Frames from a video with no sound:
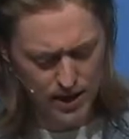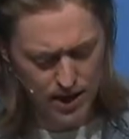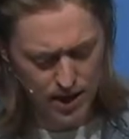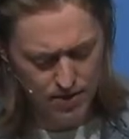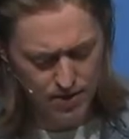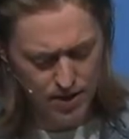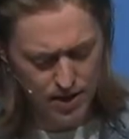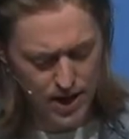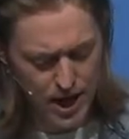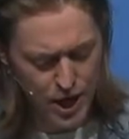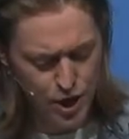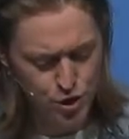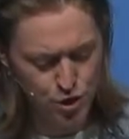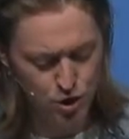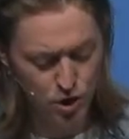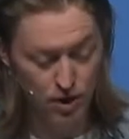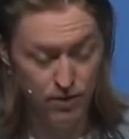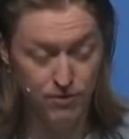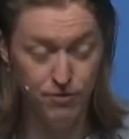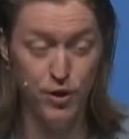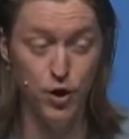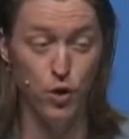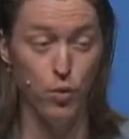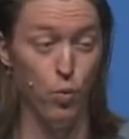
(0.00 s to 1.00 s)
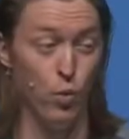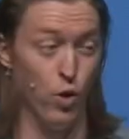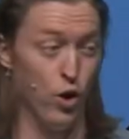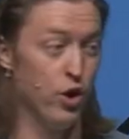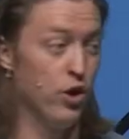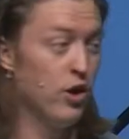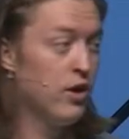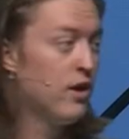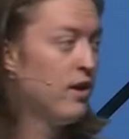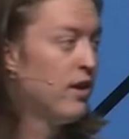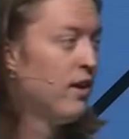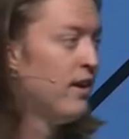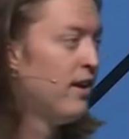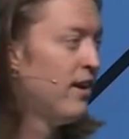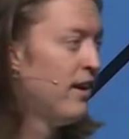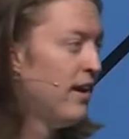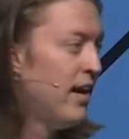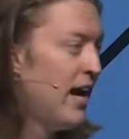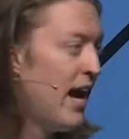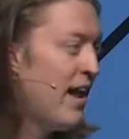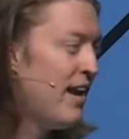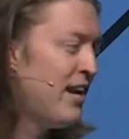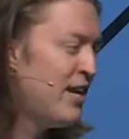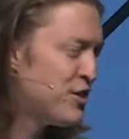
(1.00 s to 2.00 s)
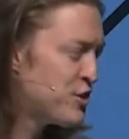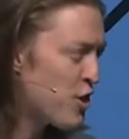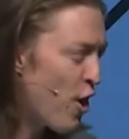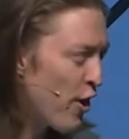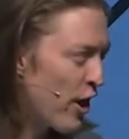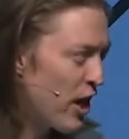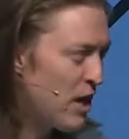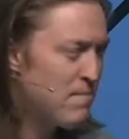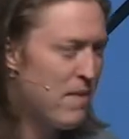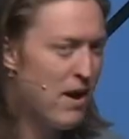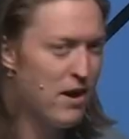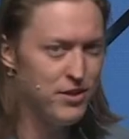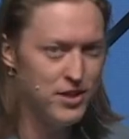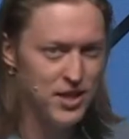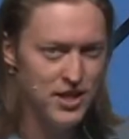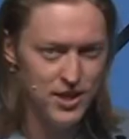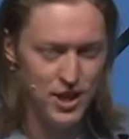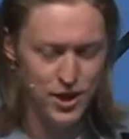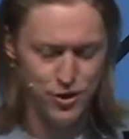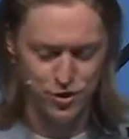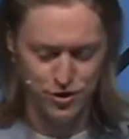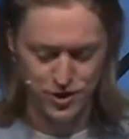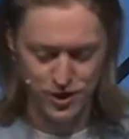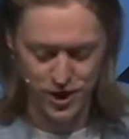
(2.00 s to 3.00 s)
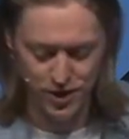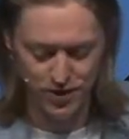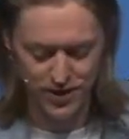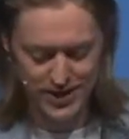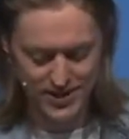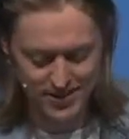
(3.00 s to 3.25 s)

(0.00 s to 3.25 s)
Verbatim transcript: in the nature of their work. And he's talking about teenagers here, and he